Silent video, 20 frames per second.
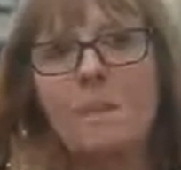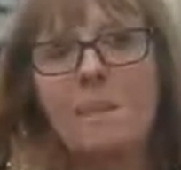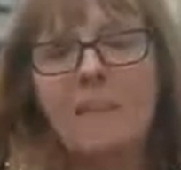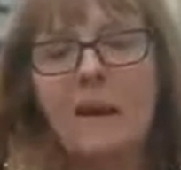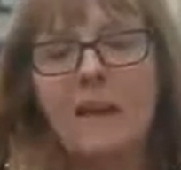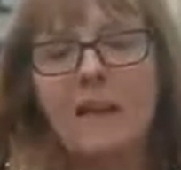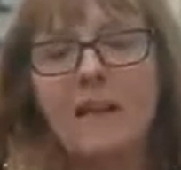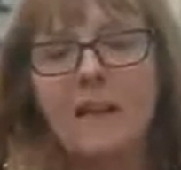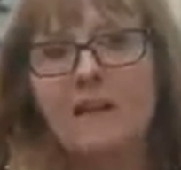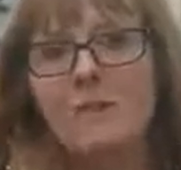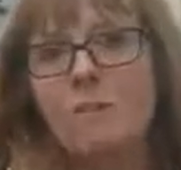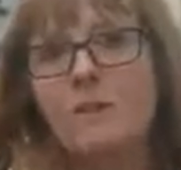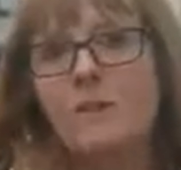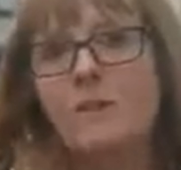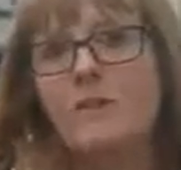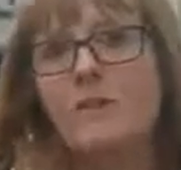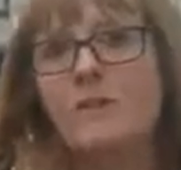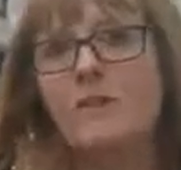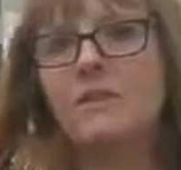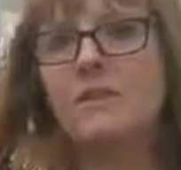
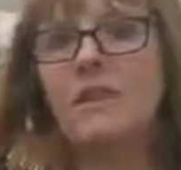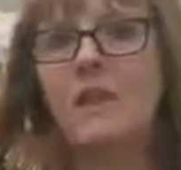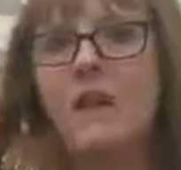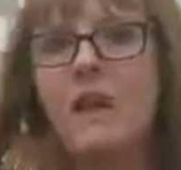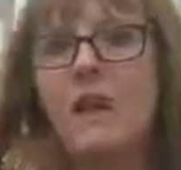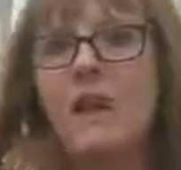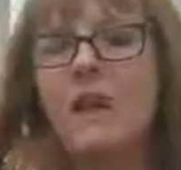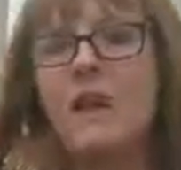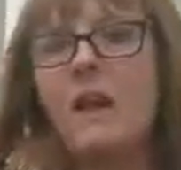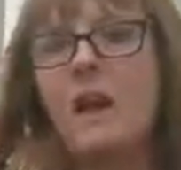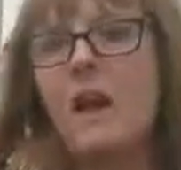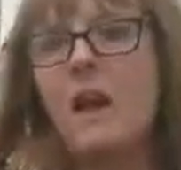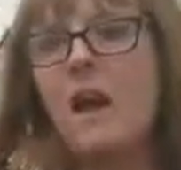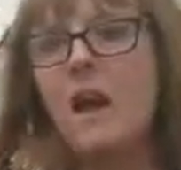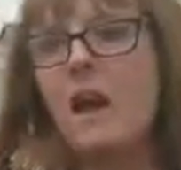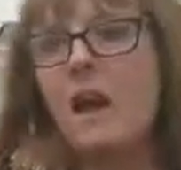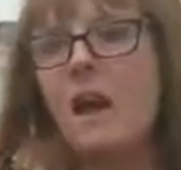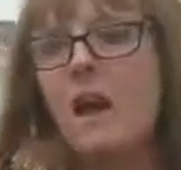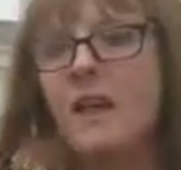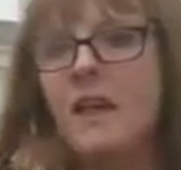management
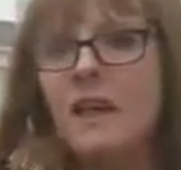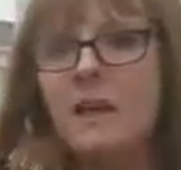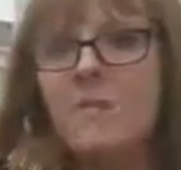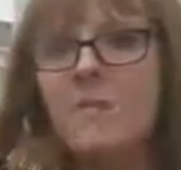an